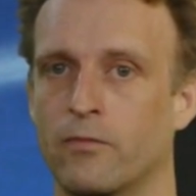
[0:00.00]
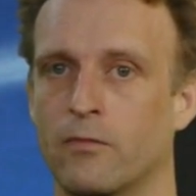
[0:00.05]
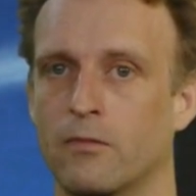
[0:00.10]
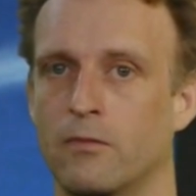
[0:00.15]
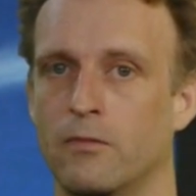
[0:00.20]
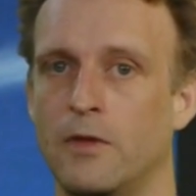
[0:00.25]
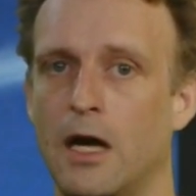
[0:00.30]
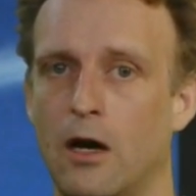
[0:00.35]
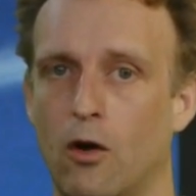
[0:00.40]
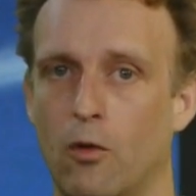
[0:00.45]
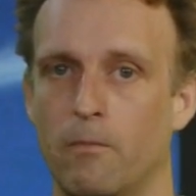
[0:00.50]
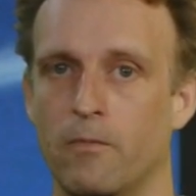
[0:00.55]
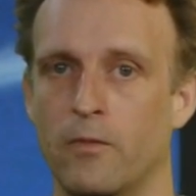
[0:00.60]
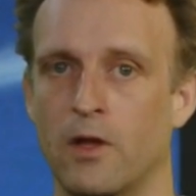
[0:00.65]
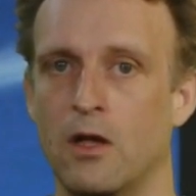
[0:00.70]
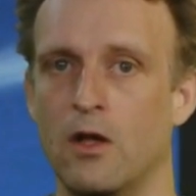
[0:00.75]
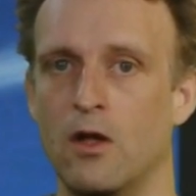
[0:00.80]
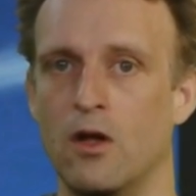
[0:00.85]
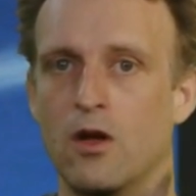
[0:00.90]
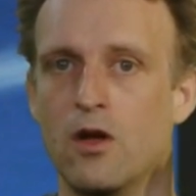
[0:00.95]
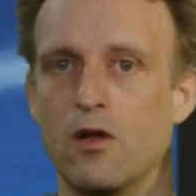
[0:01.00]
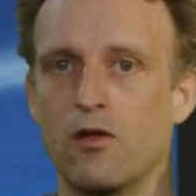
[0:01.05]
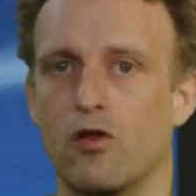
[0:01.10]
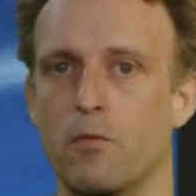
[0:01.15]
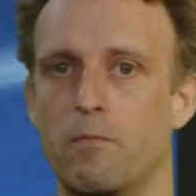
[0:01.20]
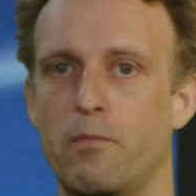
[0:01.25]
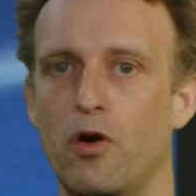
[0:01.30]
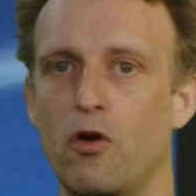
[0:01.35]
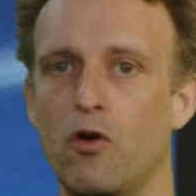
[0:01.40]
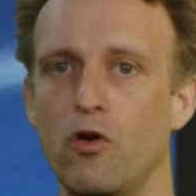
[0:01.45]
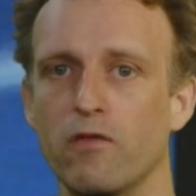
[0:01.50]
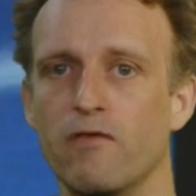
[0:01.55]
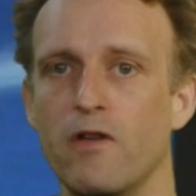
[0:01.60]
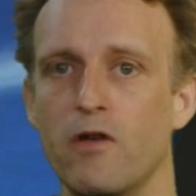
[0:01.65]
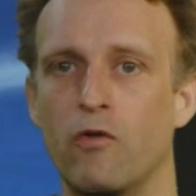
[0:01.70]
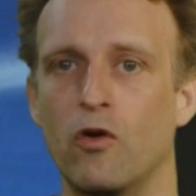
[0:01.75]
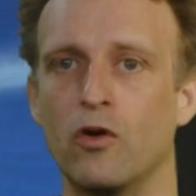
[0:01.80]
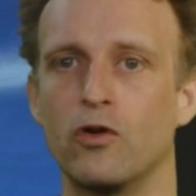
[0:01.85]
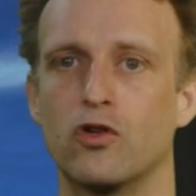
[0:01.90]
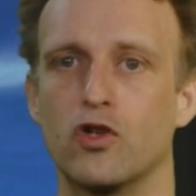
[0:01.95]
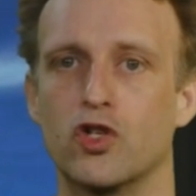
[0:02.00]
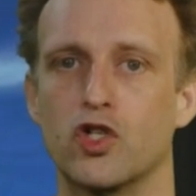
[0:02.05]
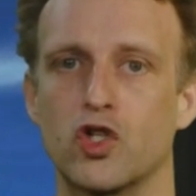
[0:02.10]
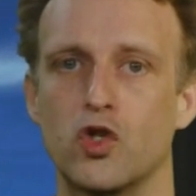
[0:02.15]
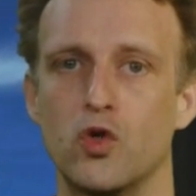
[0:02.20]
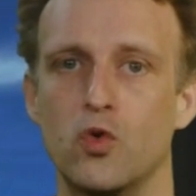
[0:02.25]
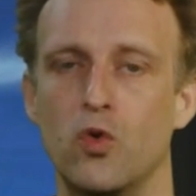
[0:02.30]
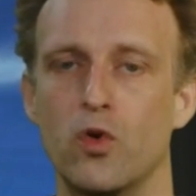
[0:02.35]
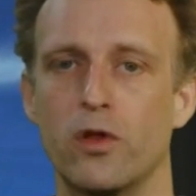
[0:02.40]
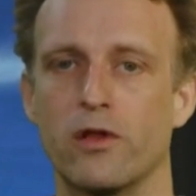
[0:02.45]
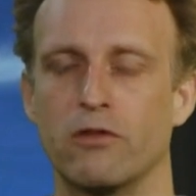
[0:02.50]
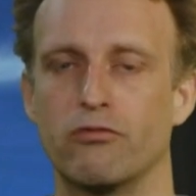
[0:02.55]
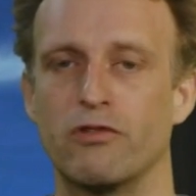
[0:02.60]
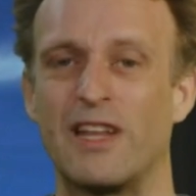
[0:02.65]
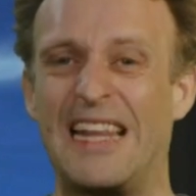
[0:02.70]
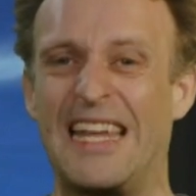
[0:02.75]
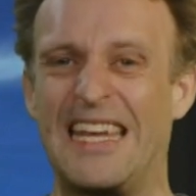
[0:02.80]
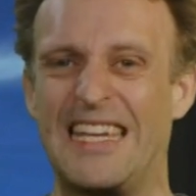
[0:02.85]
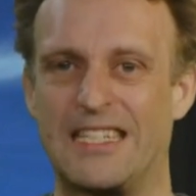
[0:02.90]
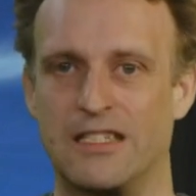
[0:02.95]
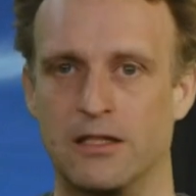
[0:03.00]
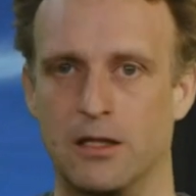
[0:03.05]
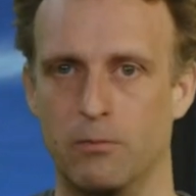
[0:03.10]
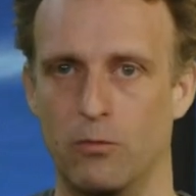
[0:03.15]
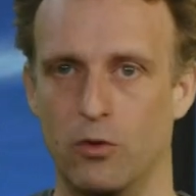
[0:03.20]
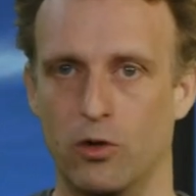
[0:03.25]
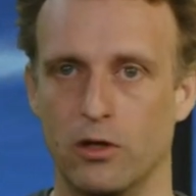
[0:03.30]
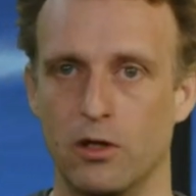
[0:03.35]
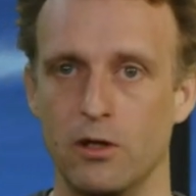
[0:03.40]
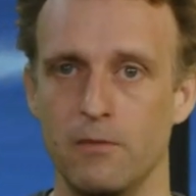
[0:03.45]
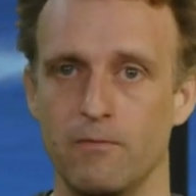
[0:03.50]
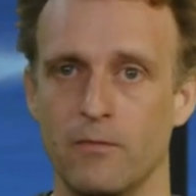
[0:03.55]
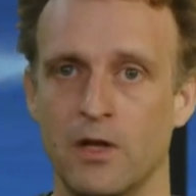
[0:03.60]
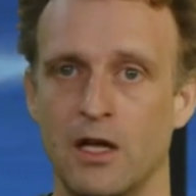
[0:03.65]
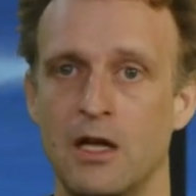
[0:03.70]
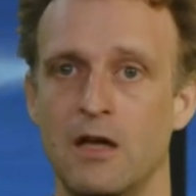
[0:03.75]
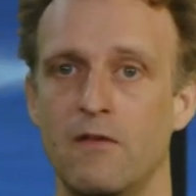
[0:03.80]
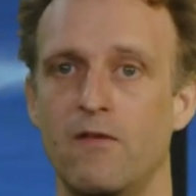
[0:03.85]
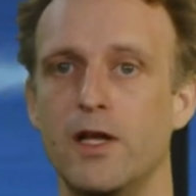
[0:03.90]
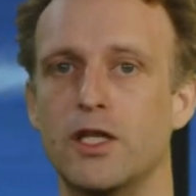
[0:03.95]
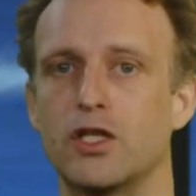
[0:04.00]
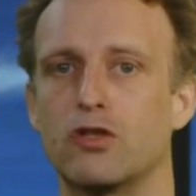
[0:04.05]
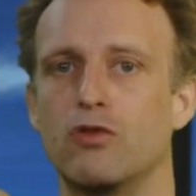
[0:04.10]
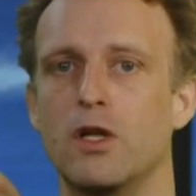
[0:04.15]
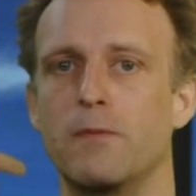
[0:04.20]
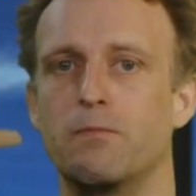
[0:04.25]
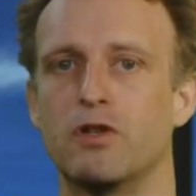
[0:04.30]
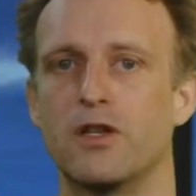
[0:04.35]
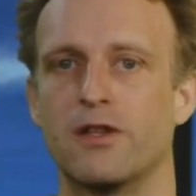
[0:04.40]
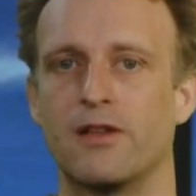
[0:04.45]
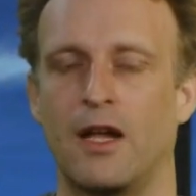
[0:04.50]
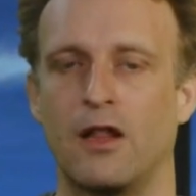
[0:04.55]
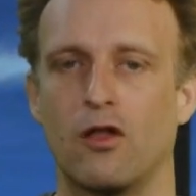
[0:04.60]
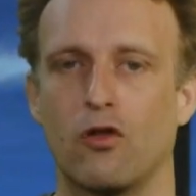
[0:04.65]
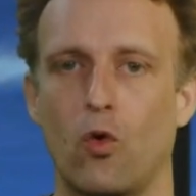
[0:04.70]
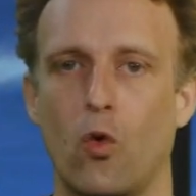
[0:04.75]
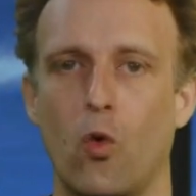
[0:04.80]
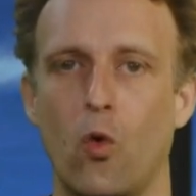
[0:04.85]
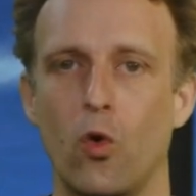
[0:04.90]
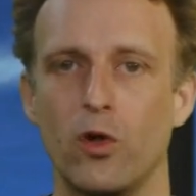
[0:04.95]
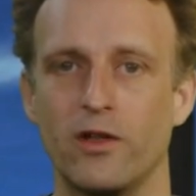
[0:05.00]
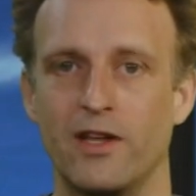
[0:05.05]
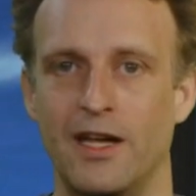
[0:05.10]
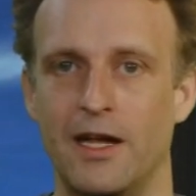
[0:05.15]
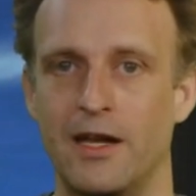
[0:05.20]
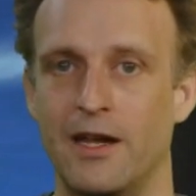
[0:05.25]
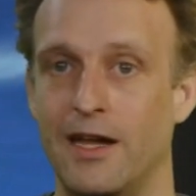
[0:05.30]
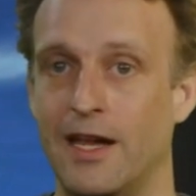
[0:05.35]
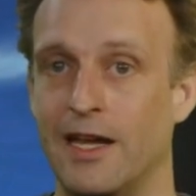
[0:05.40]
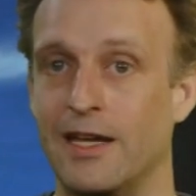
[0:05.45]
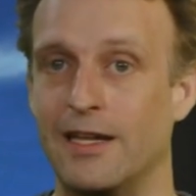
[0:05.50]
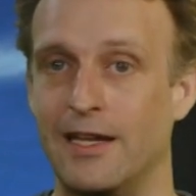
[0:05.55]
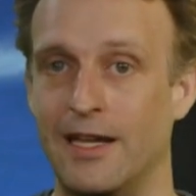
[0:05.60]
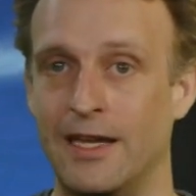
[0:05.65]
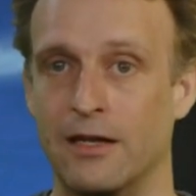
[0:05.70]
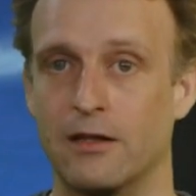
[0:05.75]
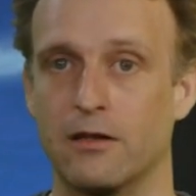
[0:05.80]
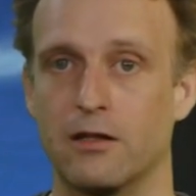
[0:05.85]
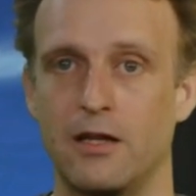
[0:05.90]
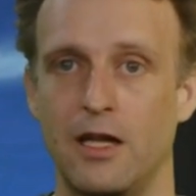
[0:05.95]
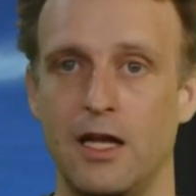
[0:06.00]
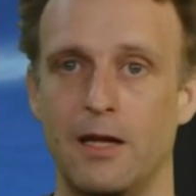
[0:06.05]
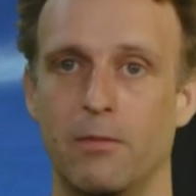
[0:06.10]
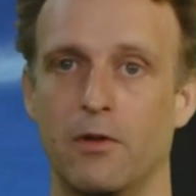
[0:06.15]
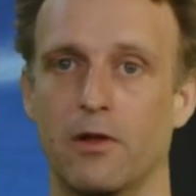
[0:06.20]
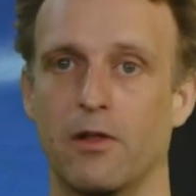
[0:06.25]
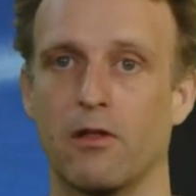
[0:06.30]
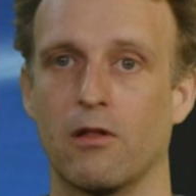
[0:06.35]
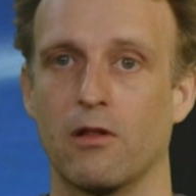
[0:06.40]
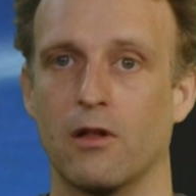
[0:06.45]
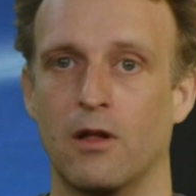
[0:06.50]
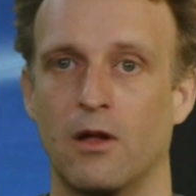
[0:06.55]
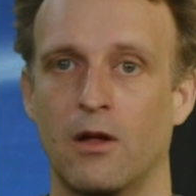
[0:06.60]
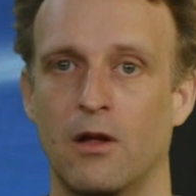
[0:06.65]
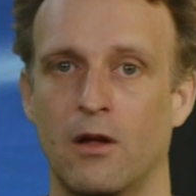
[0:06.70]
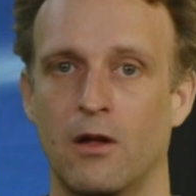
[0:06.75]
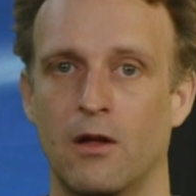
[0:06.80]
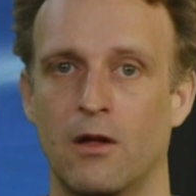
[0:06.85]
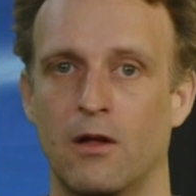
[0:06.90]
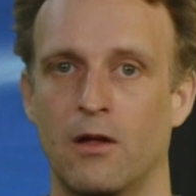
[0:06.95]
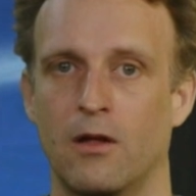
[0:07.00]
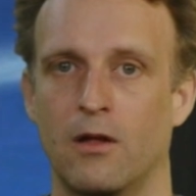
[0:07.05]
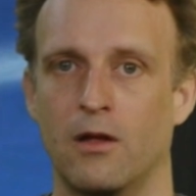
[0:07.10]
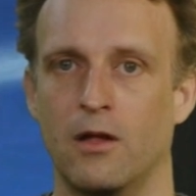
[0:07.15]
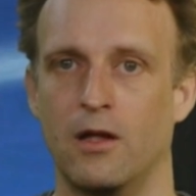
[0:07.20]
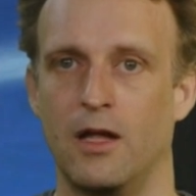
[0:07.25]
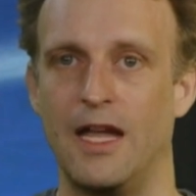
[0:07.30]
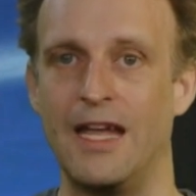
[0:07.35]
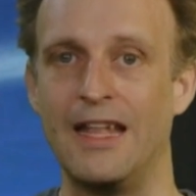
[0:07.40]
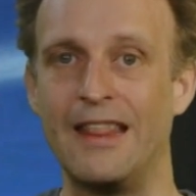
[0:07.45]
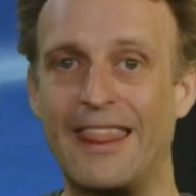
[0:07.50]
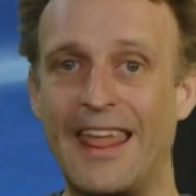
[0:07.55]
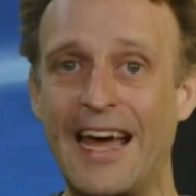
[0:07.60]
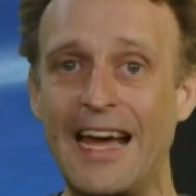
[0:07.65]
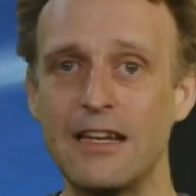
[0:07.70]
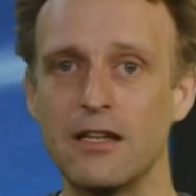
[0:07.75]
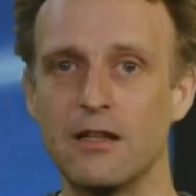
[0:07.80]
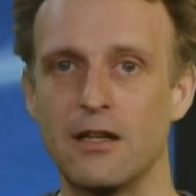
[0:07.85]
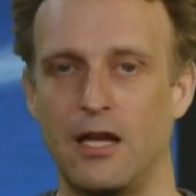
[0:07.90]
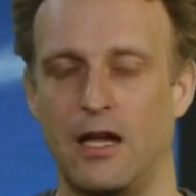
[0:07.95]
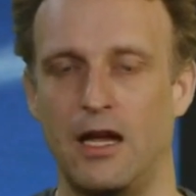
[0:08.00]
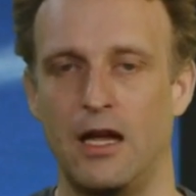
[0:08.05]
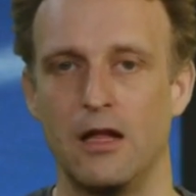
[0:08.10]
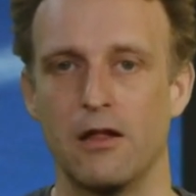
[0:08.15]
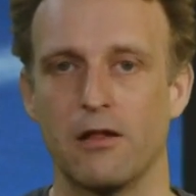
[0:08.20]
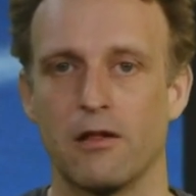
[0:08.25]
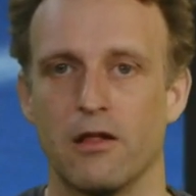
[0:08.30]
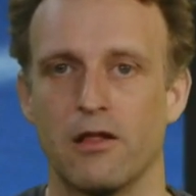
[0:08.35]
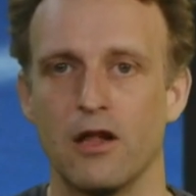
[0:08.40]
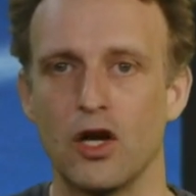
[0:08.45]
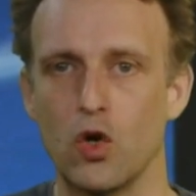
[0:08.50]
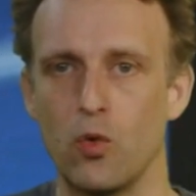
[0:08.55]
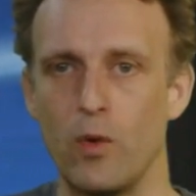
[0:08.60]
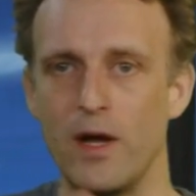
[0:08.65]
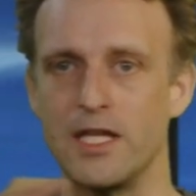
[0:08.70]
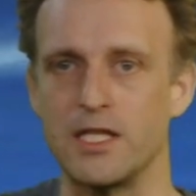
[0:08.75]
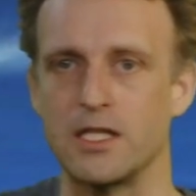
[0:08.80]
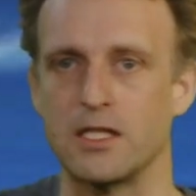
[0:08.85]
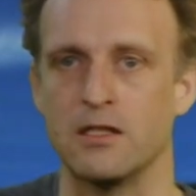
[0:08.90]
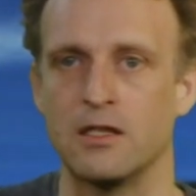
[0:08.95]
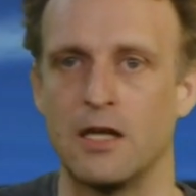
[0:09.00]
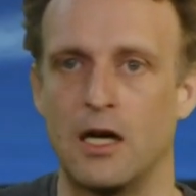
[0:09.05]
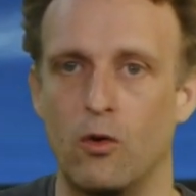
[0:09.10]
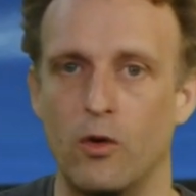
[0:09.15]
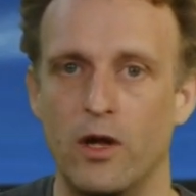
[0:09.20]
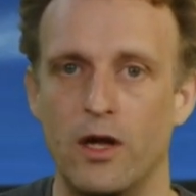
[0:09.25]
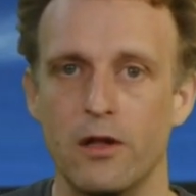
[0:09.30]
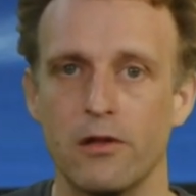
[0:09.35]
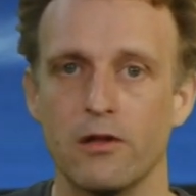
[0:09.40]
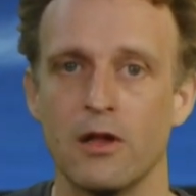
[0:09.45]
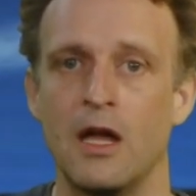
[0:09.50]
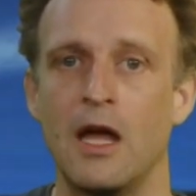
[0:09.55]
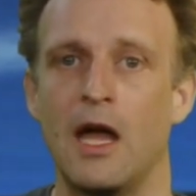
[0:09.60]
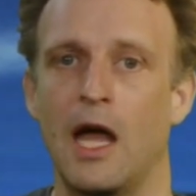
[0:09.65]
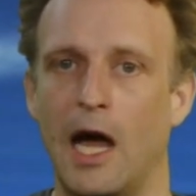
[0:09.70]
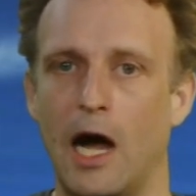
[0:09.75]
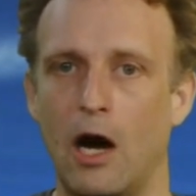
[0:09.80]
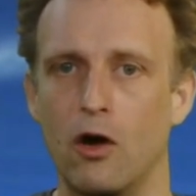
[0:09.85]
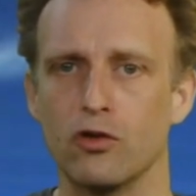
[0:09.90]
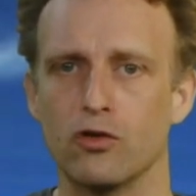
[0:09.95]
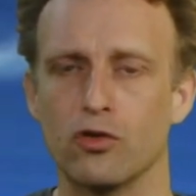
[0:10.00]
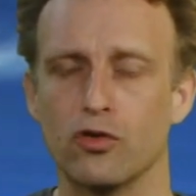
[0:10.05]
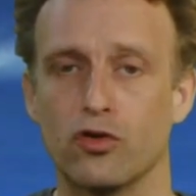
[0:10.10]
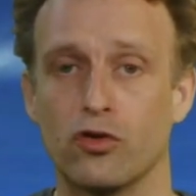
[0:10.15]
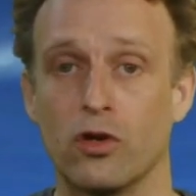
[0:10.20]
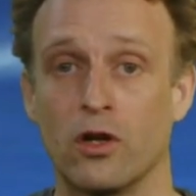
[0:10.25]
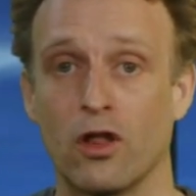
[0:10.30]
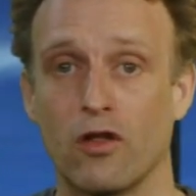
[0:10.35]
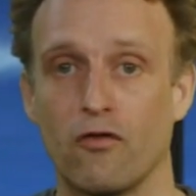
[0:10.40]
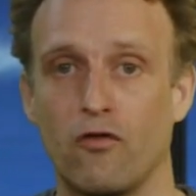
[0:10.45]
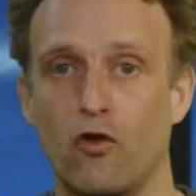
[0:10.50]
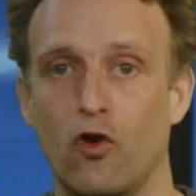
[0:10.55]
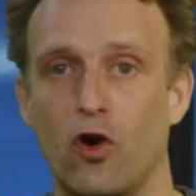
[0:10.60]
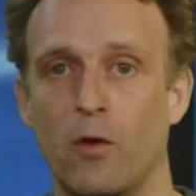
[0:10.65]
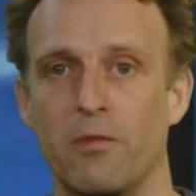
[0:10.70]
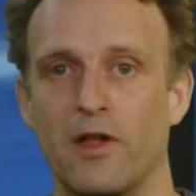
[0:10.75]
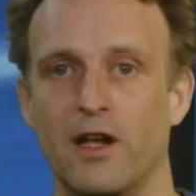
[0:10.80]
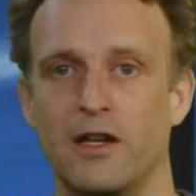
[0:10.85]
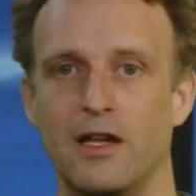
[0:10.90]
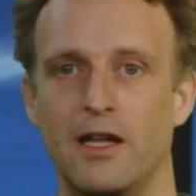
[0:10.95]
Now, suppose we want to choose a relational model which represents all data in linked tables. In that case, the question now is how to transform that